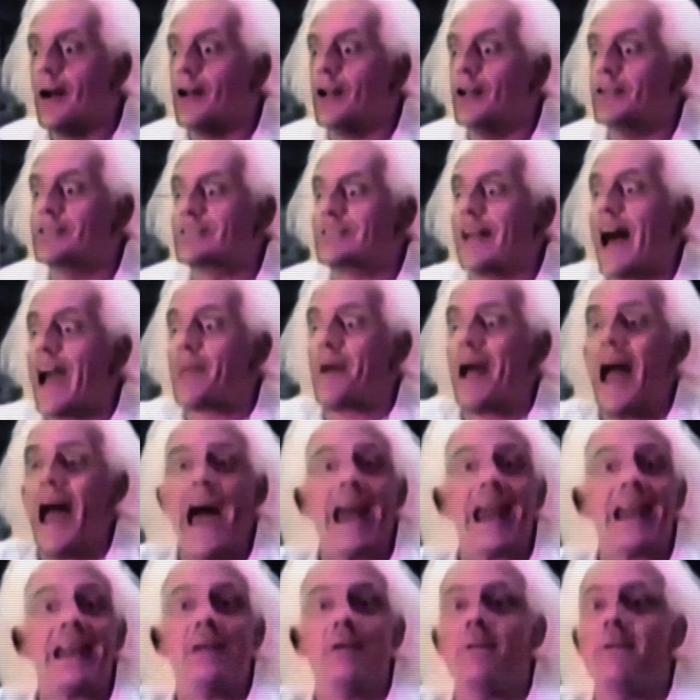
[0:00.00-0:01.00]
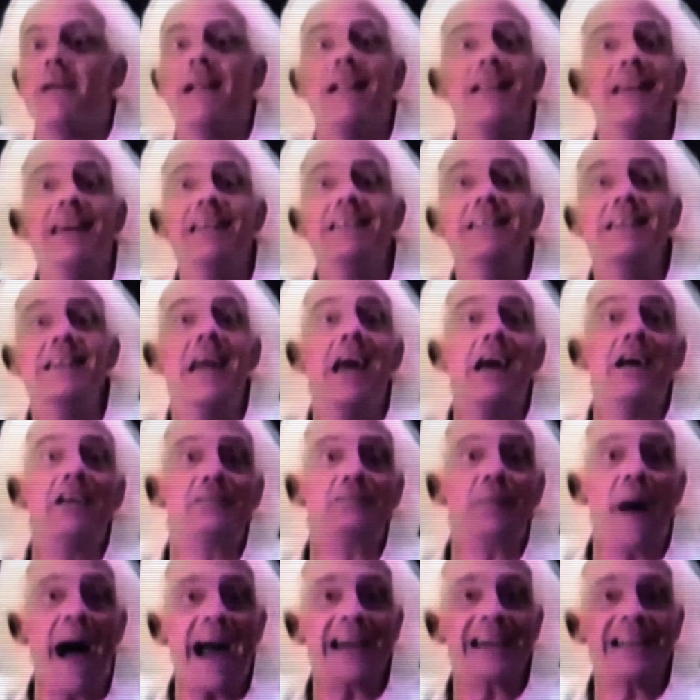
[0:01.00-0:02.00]
Looks like we're headed 1,000,000
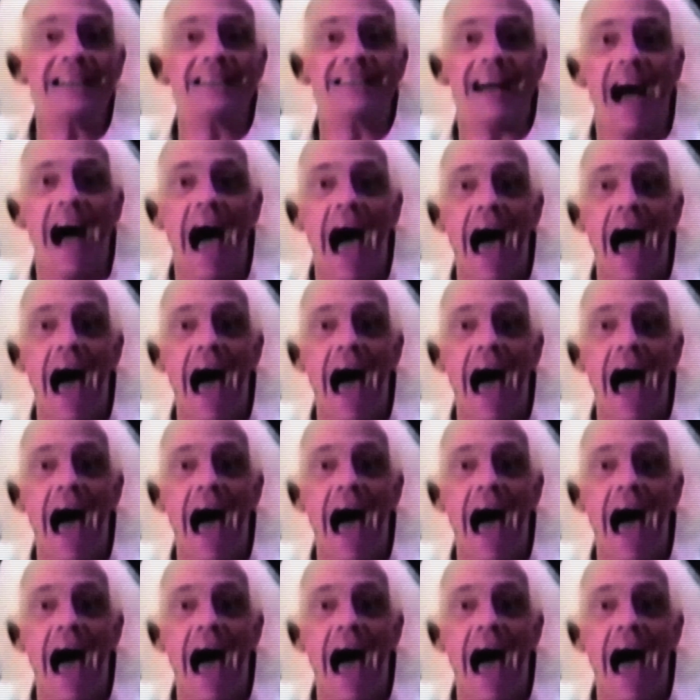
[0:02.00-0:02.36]
years back in